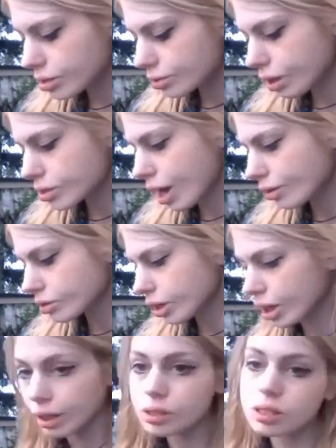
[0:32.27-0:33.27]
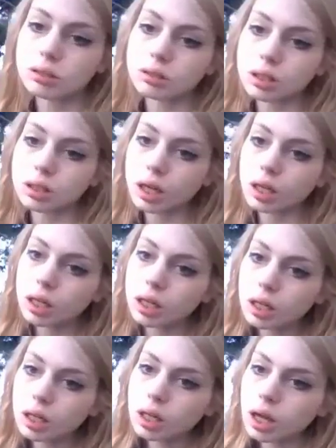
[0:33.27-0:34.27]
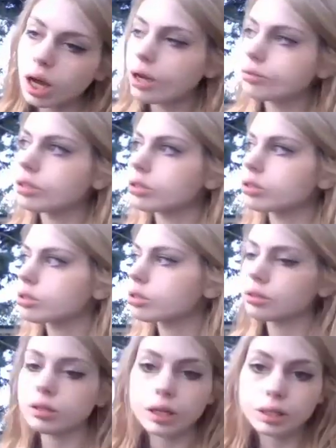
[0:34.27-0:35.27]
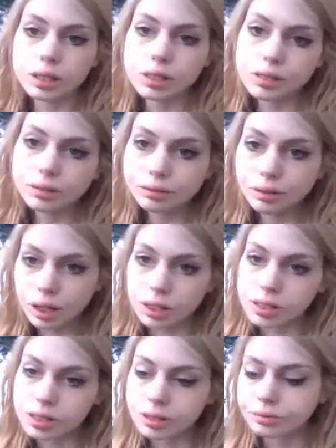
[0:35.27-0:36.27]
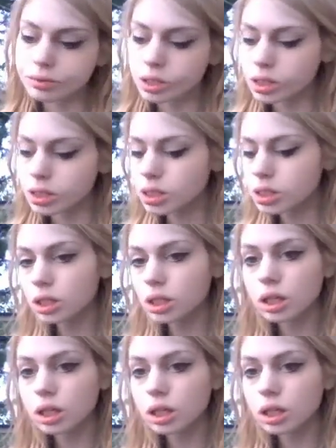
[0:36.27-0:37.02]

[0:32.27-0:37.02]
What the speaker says: Because after I left school, I went through like this phase of just